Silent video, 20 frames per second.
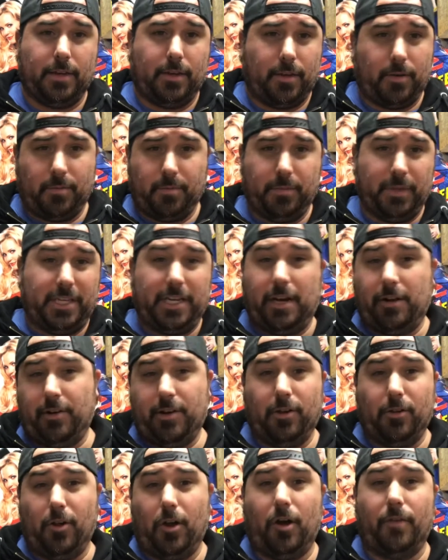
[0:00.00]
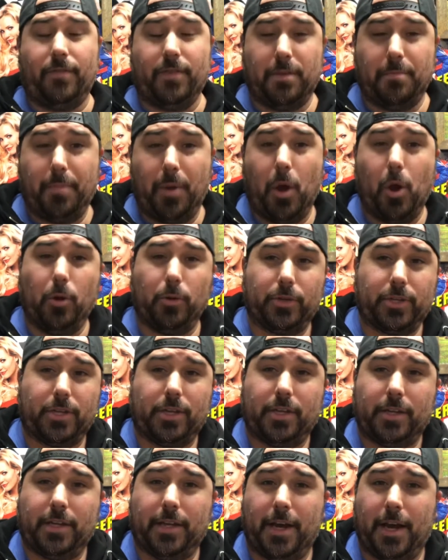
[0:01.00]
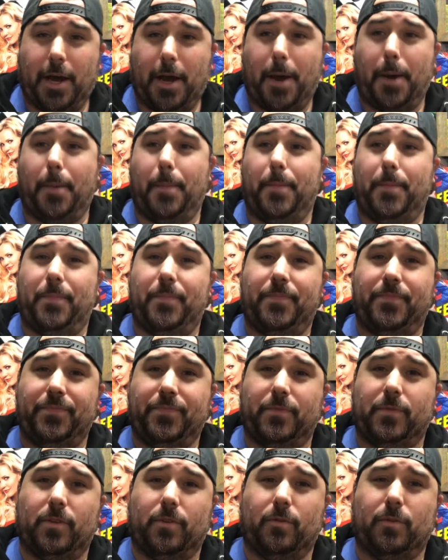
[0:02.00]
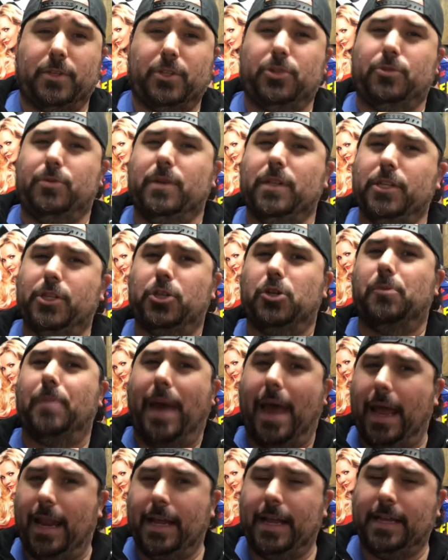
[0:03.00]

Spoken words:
material off of the boat, which is really too bad.